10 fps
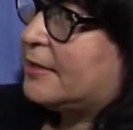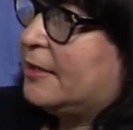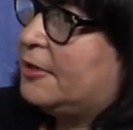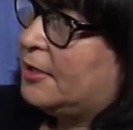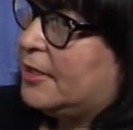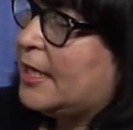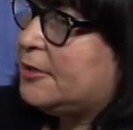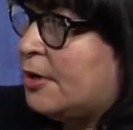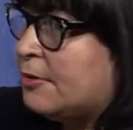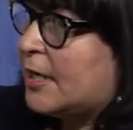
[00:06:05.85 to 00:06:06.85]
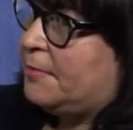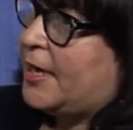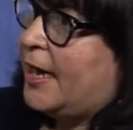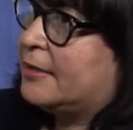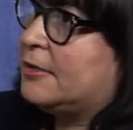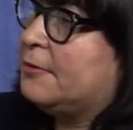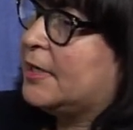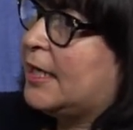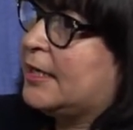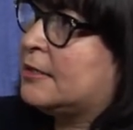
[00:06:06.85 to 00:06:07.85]
and they don't get passed, you
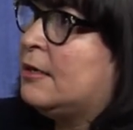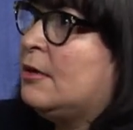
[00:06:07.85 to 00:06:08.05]
realize,